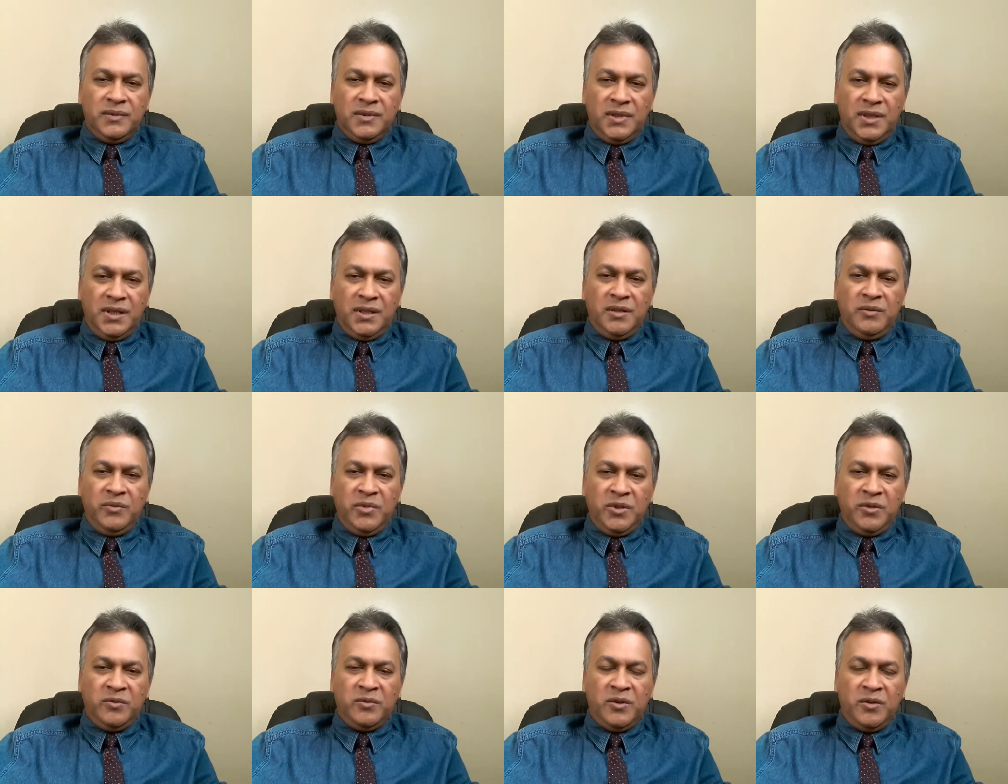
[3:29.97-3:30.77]
getting a
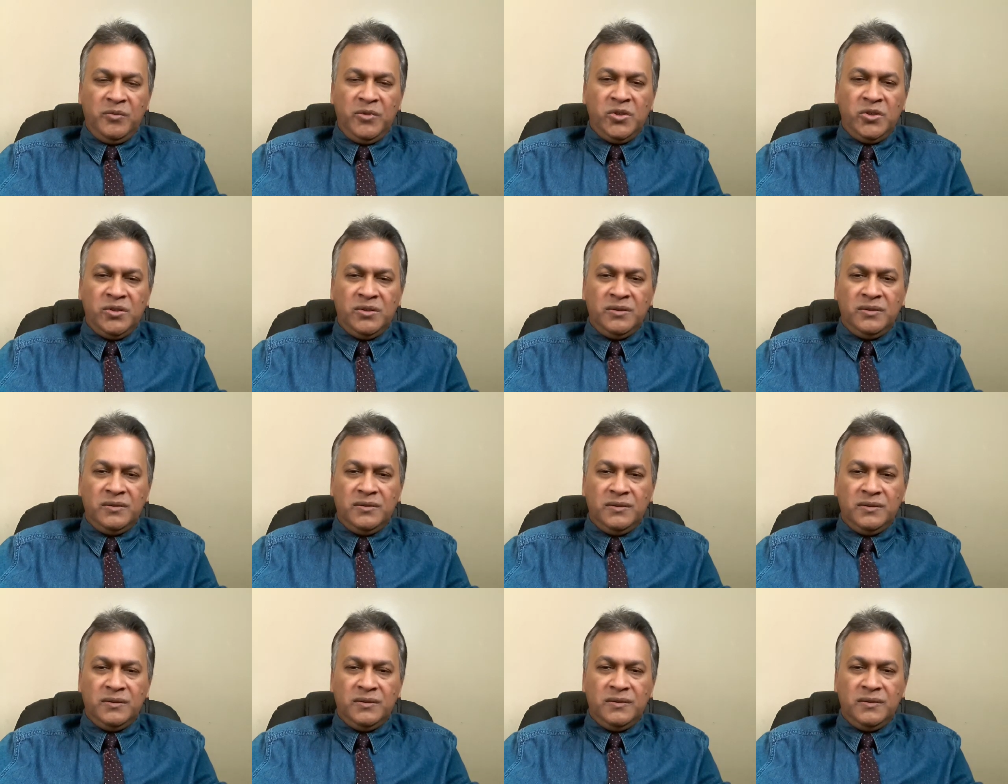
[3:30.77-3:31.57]
bit of commission.
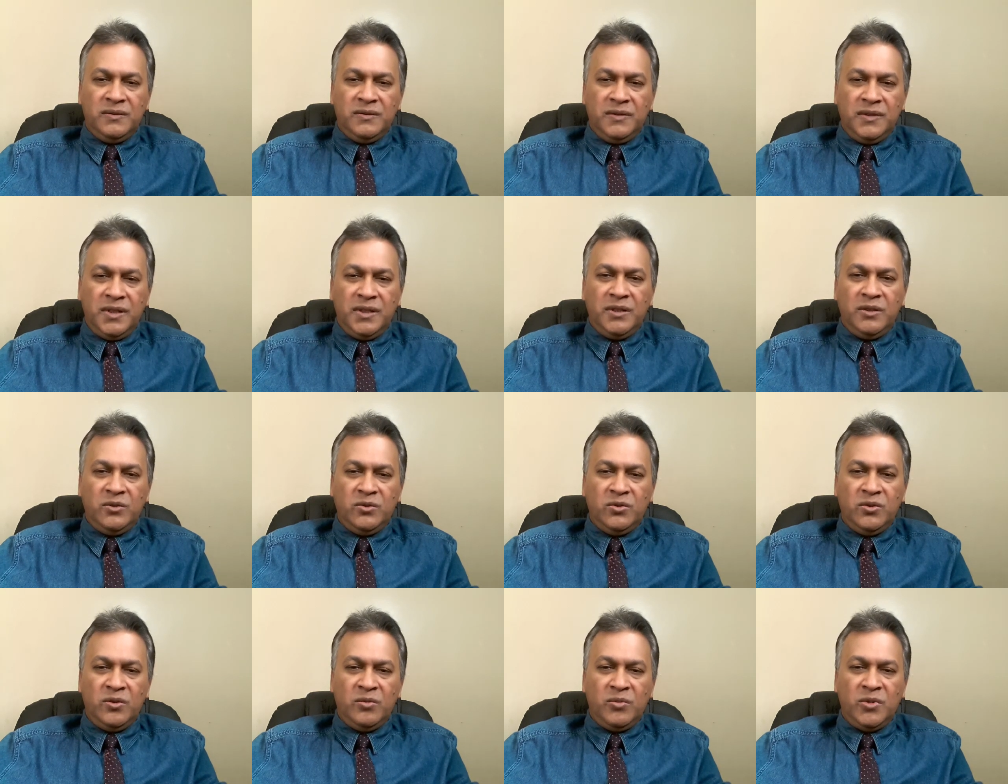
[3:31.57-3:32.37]
Thank you
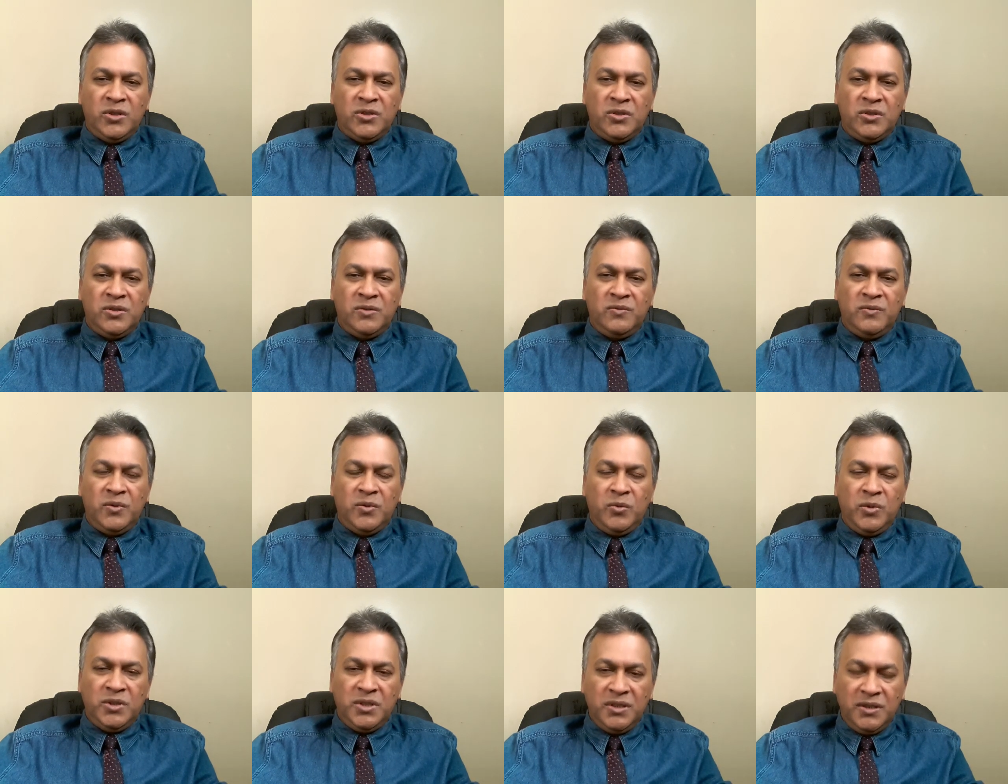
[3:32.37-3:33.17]
so much for
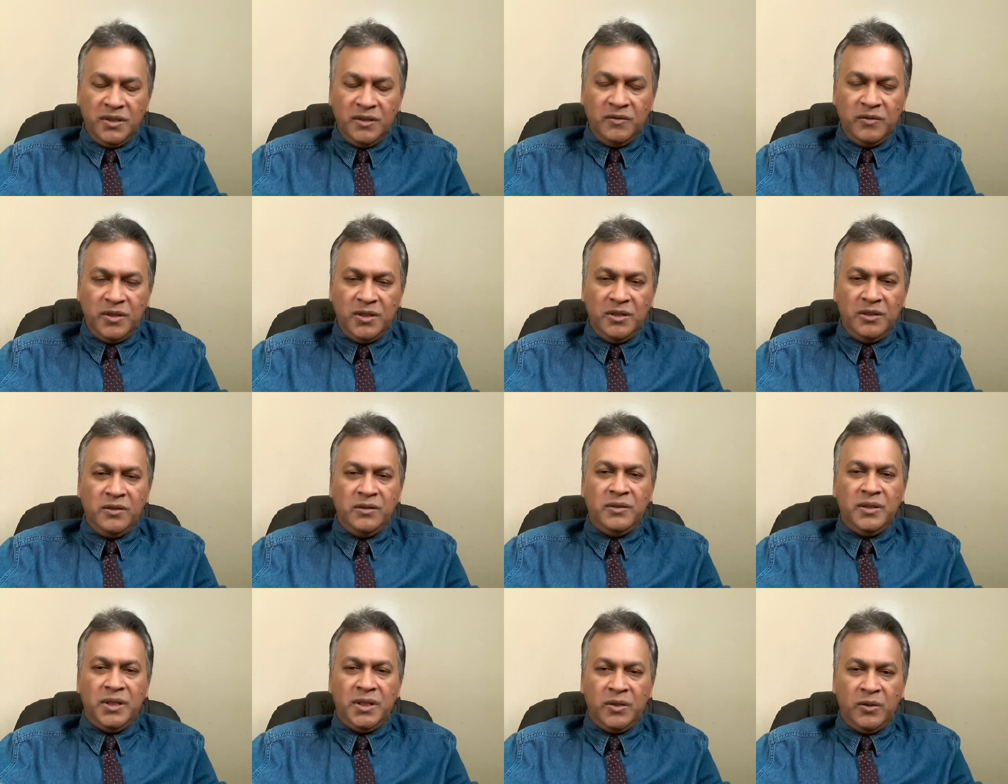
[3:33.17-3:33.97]
watching this
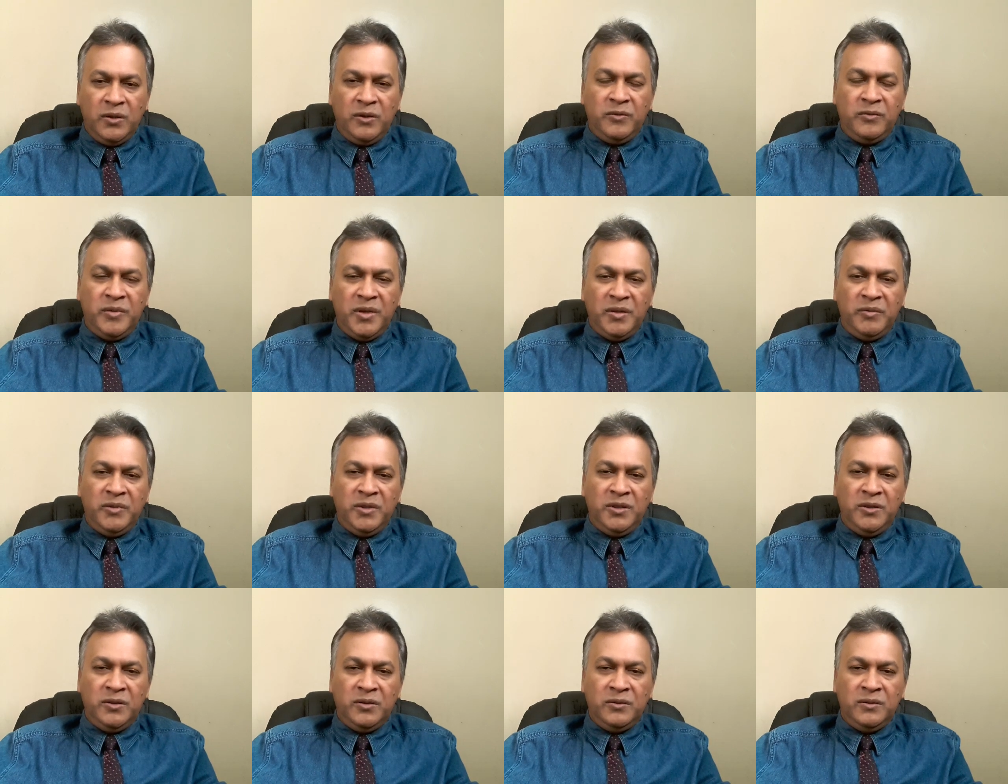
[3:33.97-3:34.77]
video and all of my
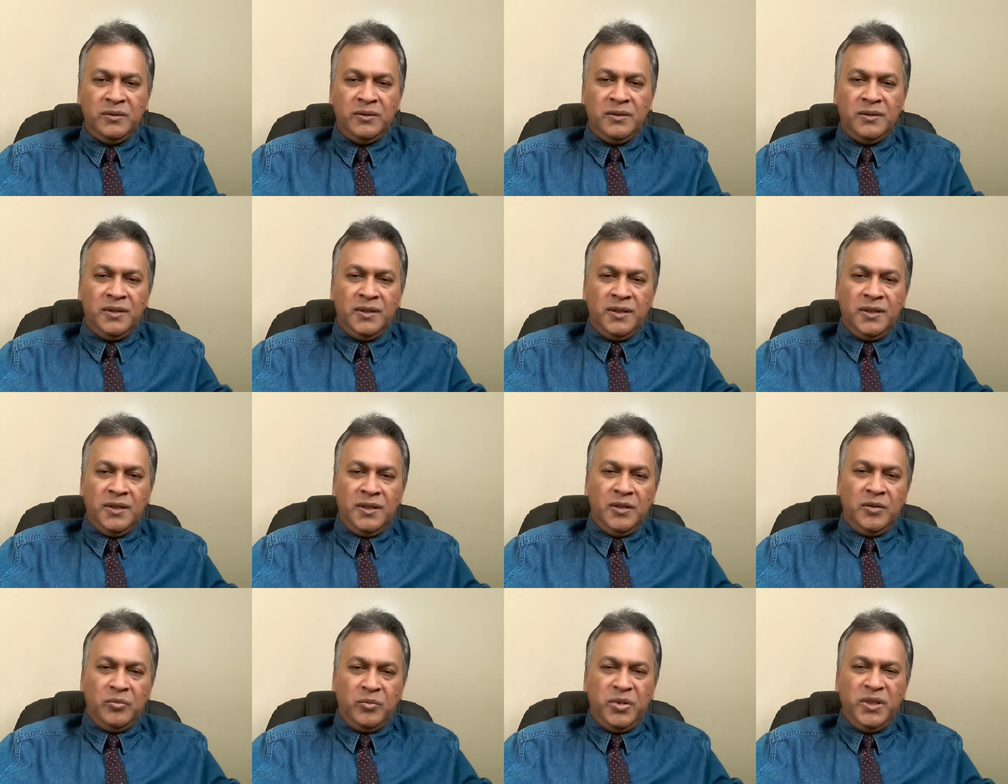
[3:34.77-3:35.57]
video.
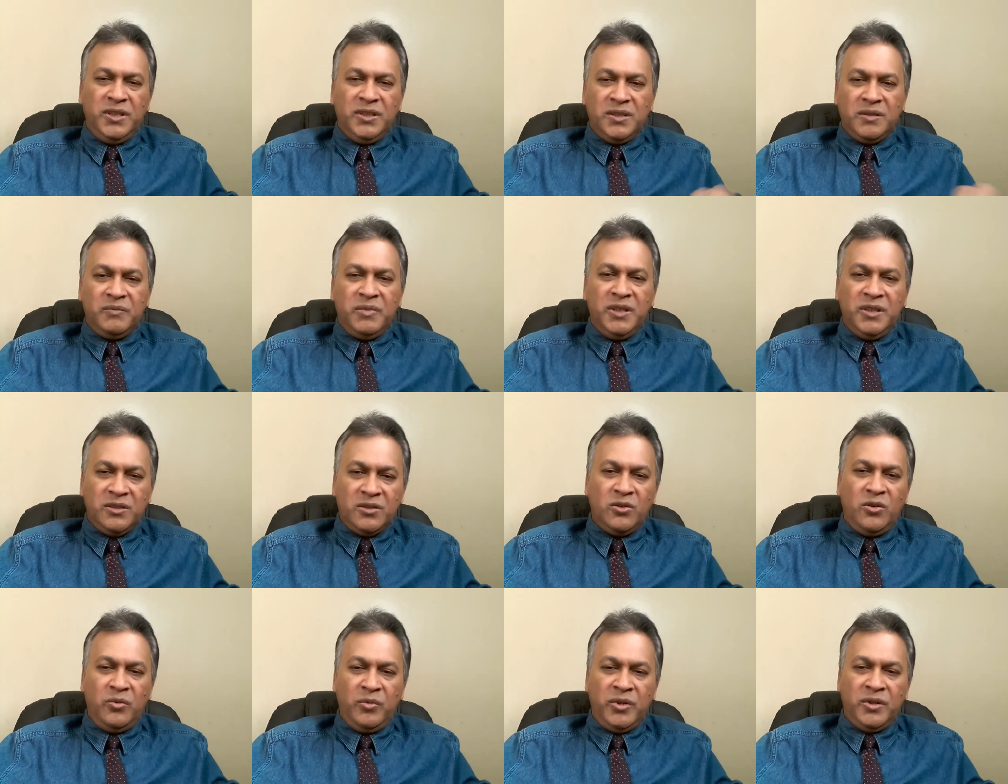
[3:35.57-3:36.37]
Please
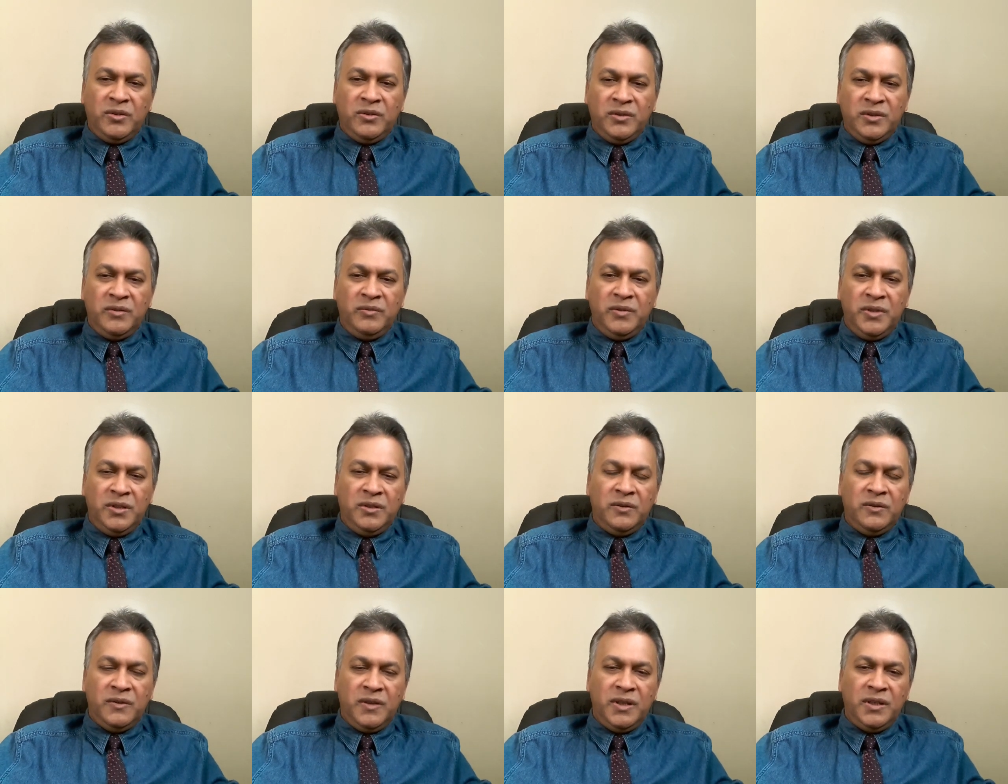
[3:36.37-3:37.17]
comment on the
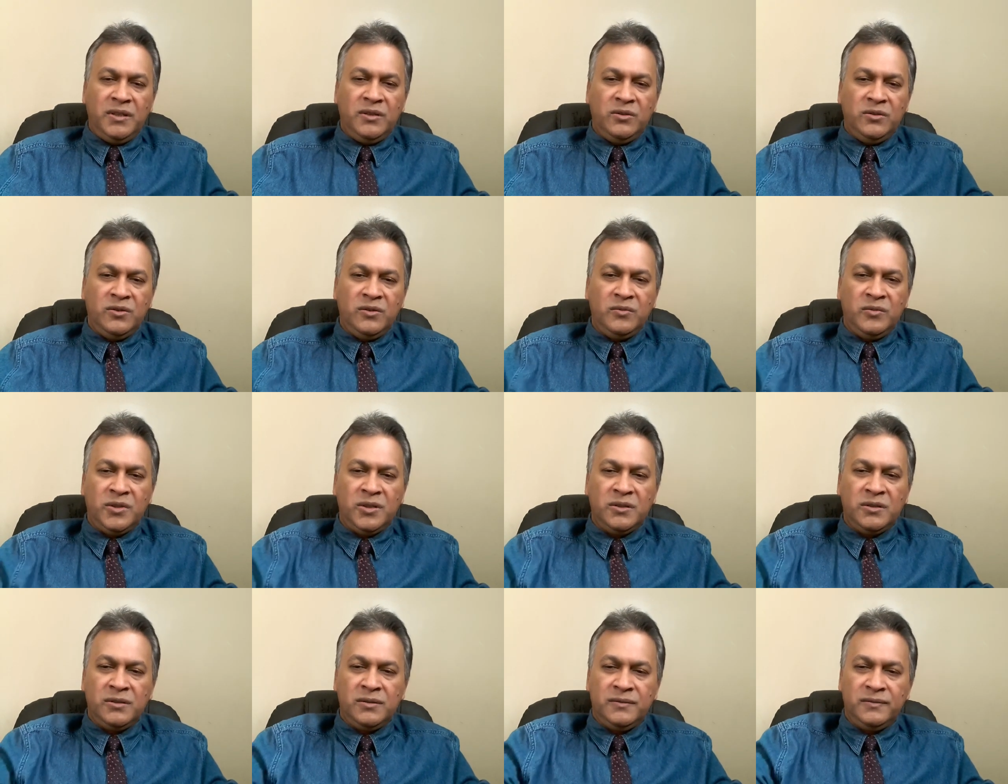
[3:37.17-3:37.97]
video. Thank you so
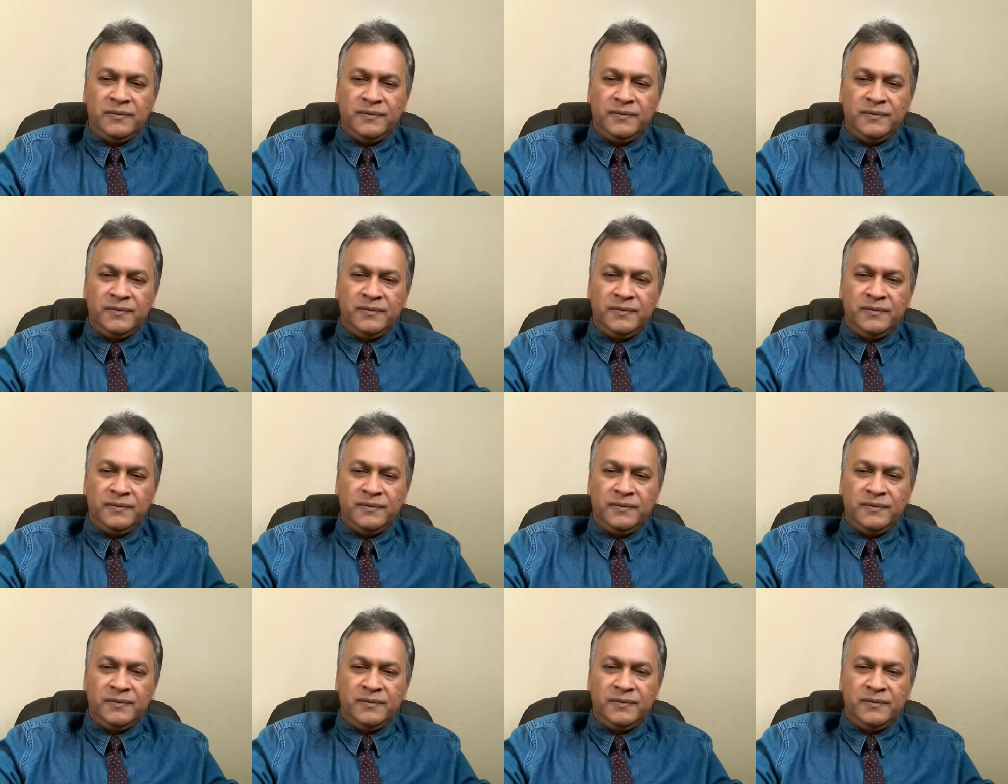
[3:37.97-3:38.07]
much.